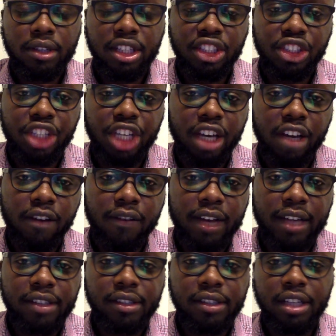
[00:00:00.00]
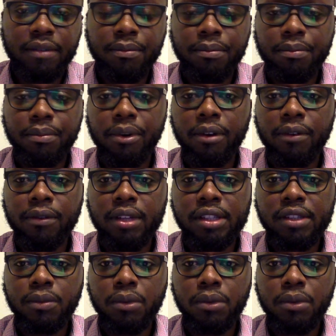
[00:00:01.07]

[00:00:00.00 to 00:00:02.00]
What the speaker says: the share of associate profits,